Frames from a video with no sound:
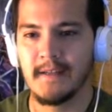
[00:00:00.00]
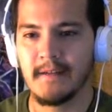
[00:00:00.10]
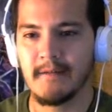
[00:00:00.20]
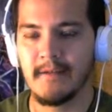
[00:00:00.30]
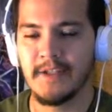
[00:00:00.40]

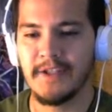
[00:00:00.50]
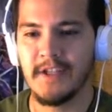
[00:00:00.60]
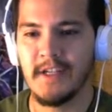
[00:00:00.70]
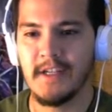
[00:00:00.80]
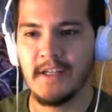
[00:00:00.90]
Question
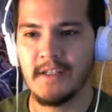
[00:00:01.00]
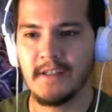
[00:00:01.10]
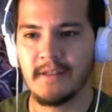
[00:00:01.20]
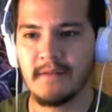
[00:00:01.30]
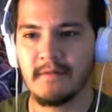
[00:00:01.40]

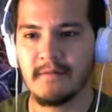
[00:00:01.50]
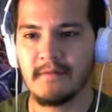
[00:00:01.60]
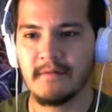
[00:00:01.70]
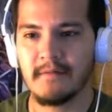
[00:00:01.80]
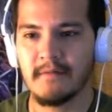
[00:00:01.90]
is,
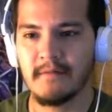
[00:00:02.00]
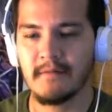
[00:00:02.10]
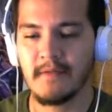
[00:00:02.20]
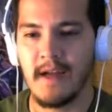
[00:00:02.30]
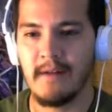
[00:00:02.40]

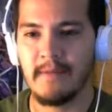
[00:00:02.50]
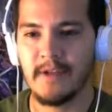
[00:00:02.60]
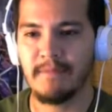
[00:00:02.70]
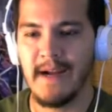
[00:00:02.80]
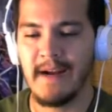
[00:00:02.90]
how
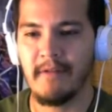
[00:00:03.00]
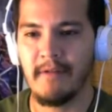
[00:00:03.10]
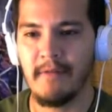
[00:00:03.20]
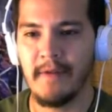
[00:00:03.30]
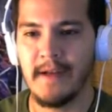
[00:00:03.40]
much back row
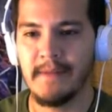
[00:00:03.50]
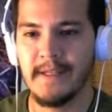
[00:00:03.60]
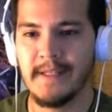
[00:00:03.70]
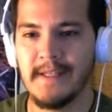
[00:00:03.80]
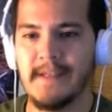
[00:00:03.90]
are we going to be
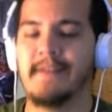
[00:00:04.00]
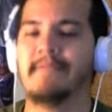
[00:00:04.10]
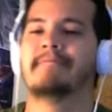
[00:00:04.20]
seeing?